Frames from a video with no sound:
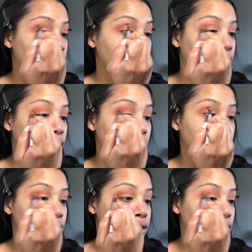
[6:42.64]
Oh
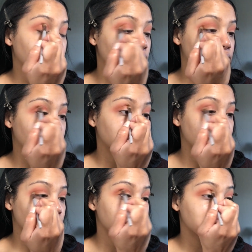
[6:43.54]
gosh, I love this color, you
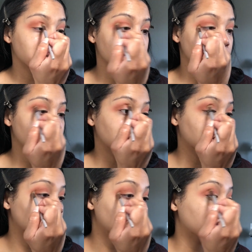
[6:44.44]
guys. It's
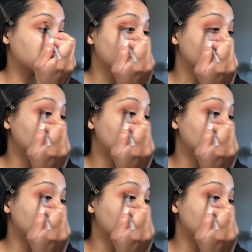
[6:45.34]
so pretty.